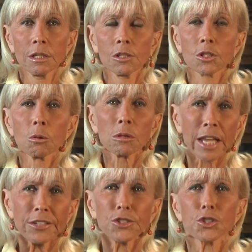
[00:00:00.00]
So
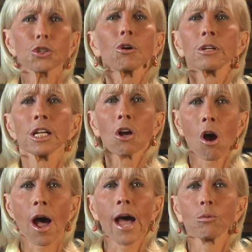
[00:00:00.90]
let's turn it
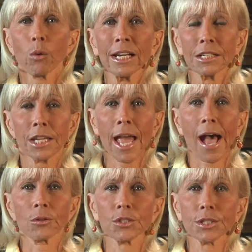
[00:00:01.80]
on when it
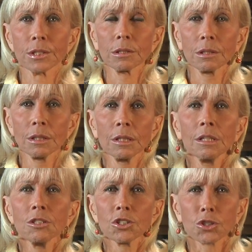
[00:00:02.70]
counts.
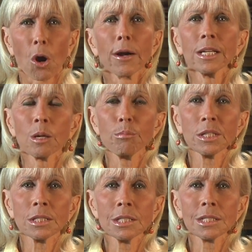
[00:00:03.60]
Starting a
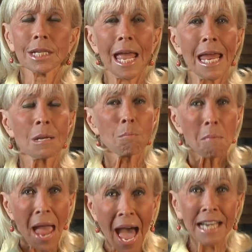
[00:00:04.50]
business and
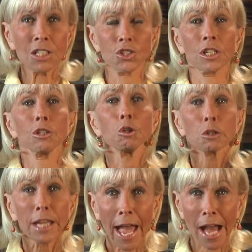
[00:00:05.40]
managing
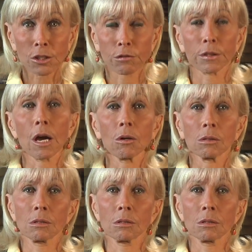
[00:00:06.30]
your cash flow.